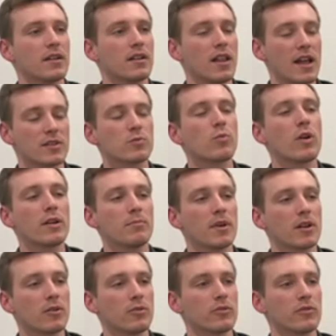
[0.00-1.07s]
Class 1
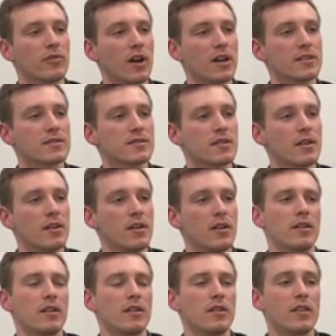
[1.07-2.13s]
medical device.
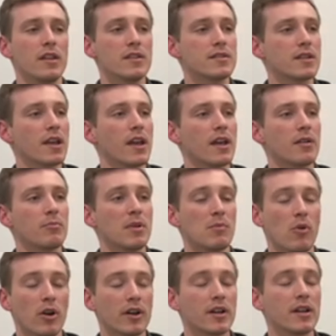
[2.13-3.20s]
These can be
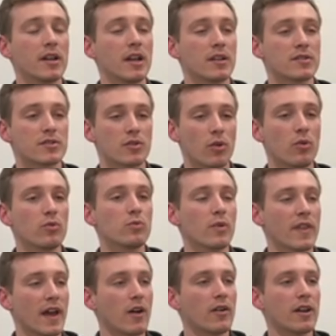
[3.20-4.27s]
marketed and sold
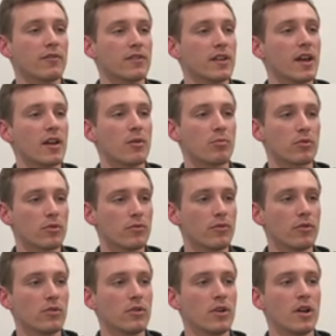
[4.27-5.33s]
without FDA
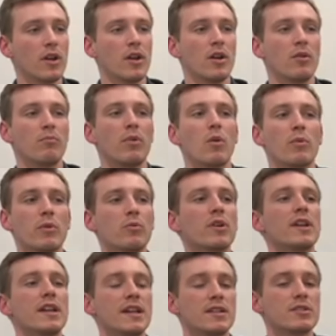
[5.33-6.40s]
approval, but we would
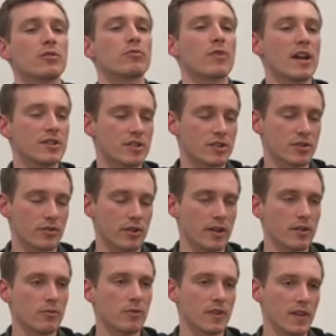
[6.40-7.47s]
need to register it
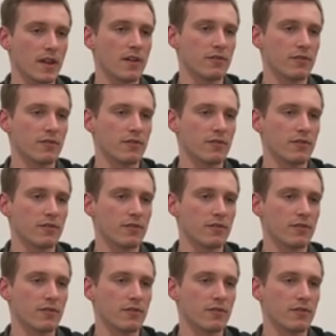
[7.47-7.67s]
with the